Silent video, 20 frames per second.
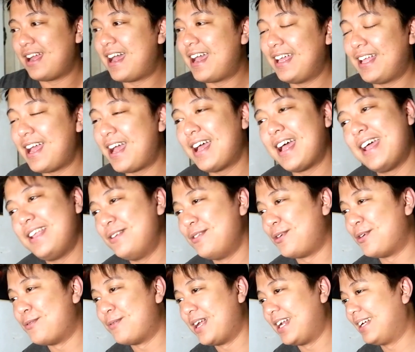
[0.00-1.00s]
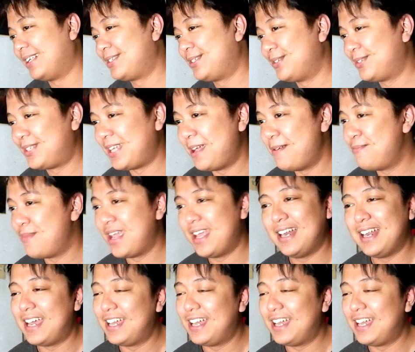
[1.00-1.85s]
I don't know what else to say, man.